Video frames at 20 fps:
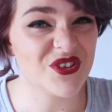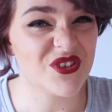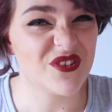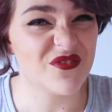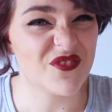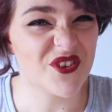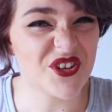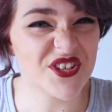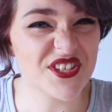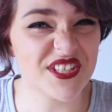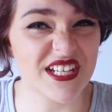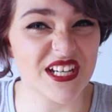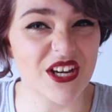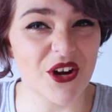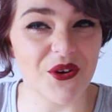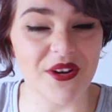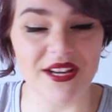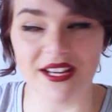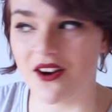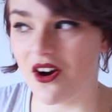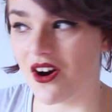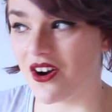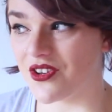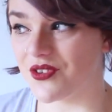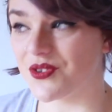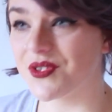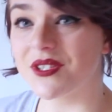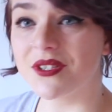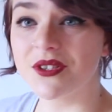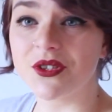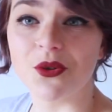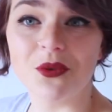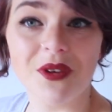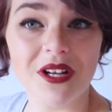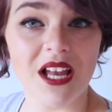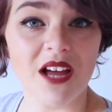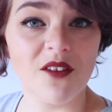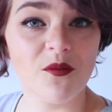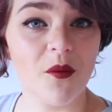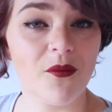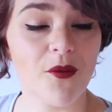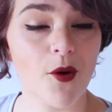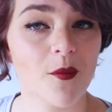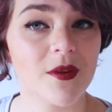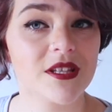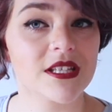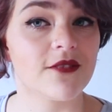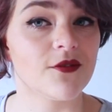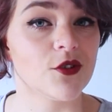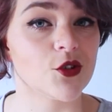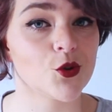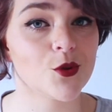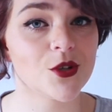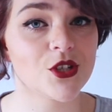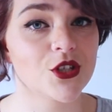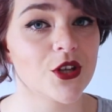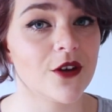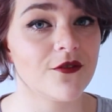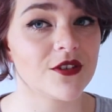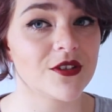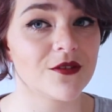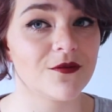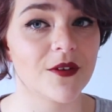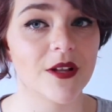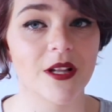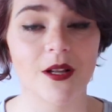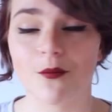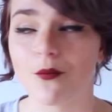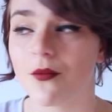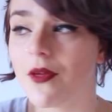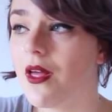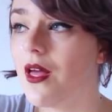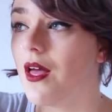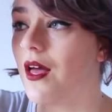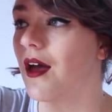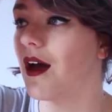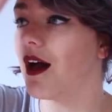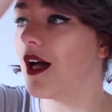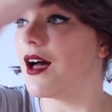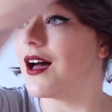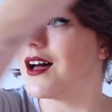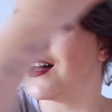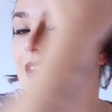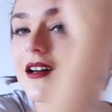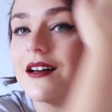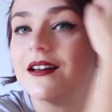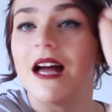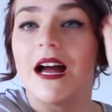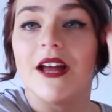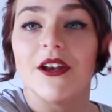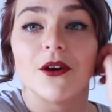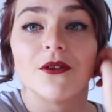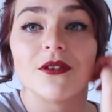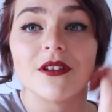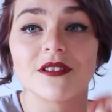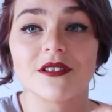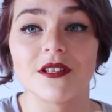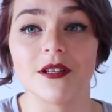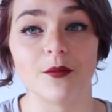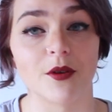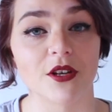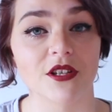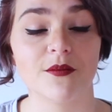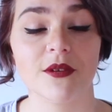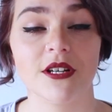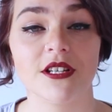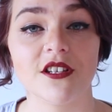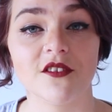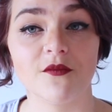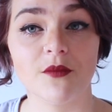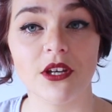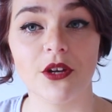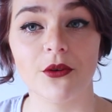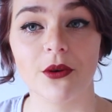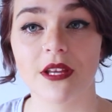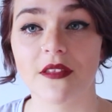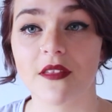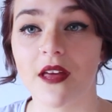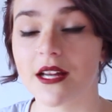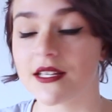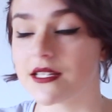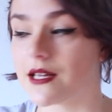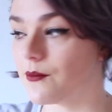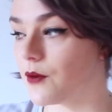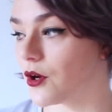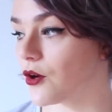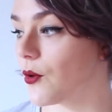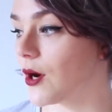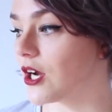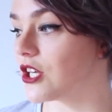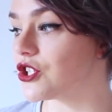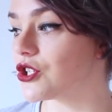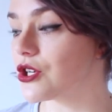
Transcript: university going? Are you still doing live performance? Have you switched over to film? I know there's still a possibility of me doing that, I'm not quite